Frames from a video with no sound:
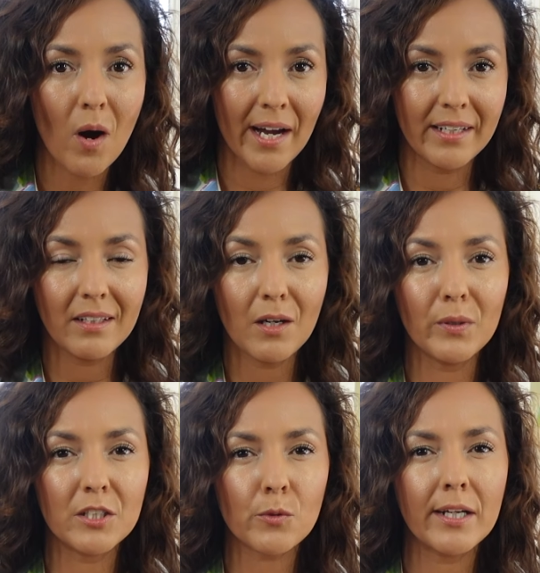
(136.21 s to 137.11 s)
wine,
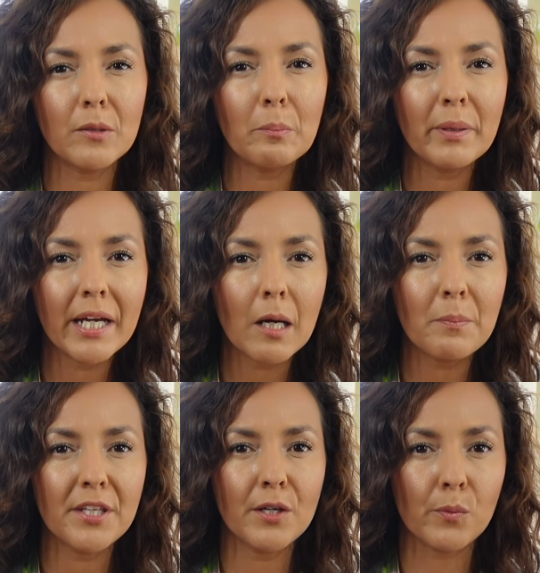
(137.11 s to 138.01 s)
we try to pick
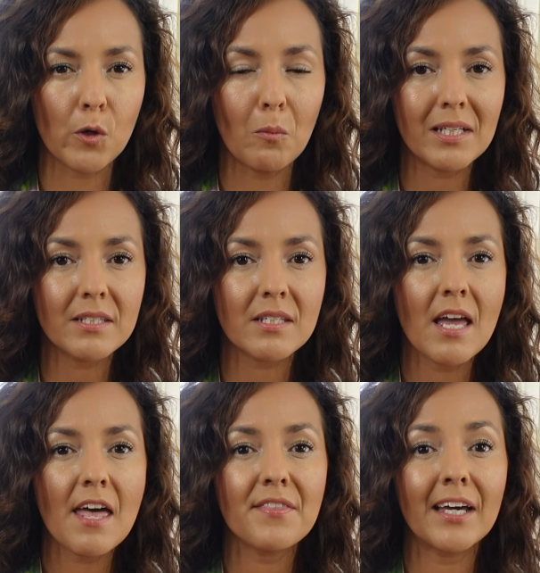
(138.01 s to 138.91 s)
up the aromas
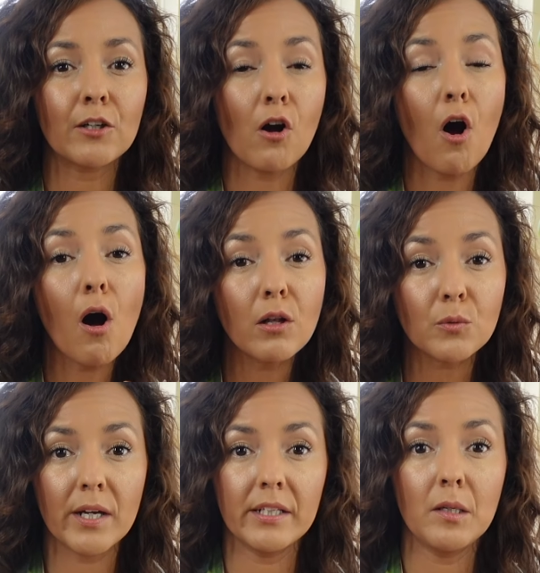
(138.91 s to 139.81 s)
that are
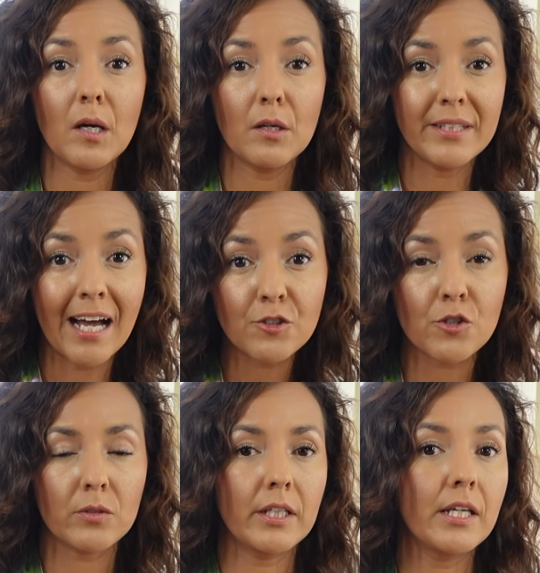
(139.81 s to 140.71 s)
already
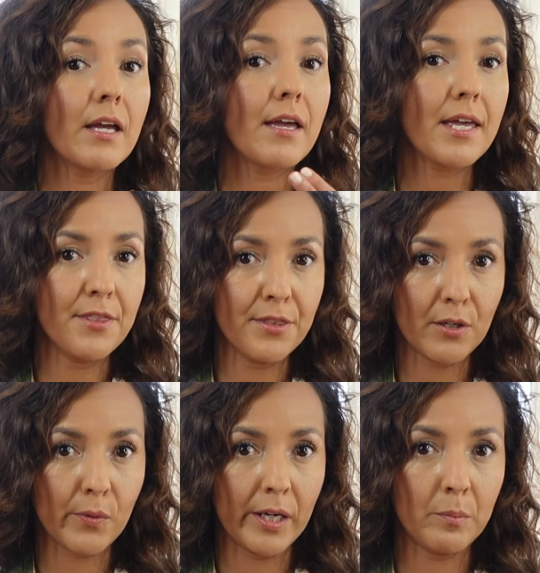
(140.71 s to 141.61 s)
naturally in the
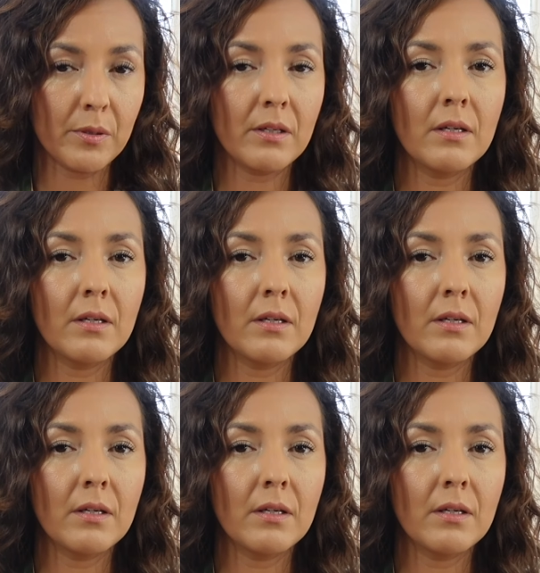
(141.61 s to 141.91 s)
grape.